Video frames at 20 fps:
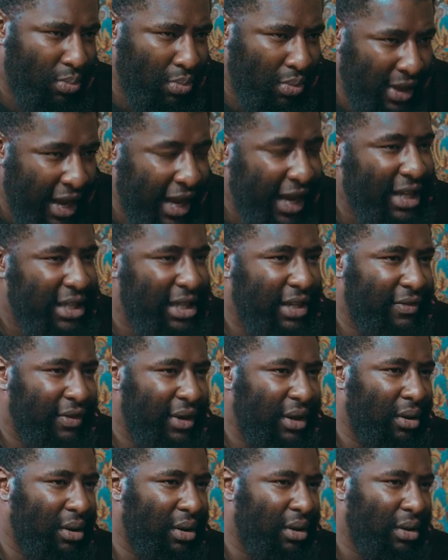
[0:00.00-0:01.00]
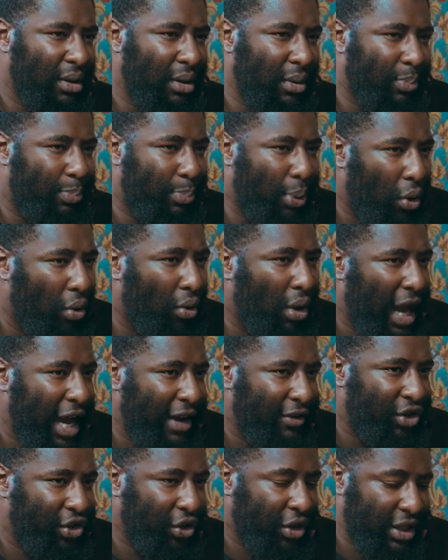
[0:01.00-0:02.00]
negative and poor
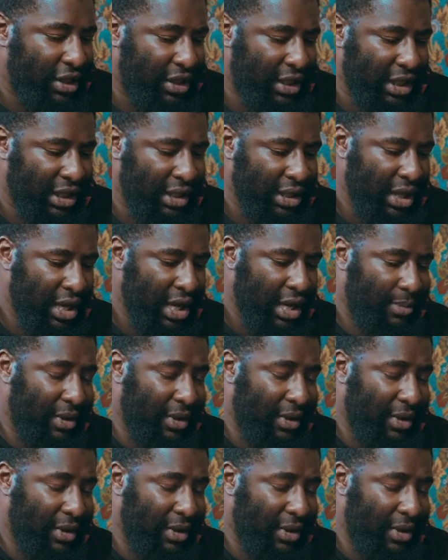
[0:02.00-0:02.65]
life choices.